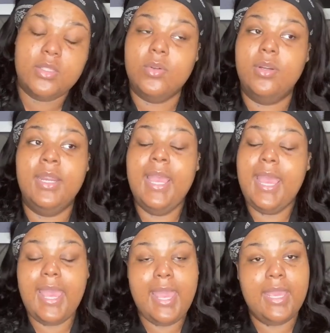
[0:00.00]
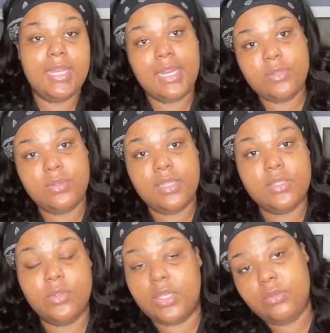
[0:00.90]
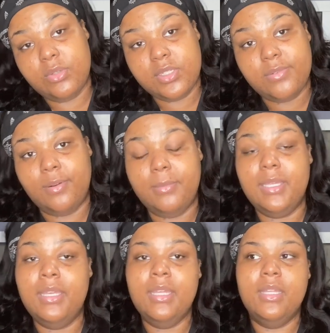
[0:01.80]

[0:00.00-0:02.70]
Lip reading: Or, hey, can I do this? Or can you do this for me?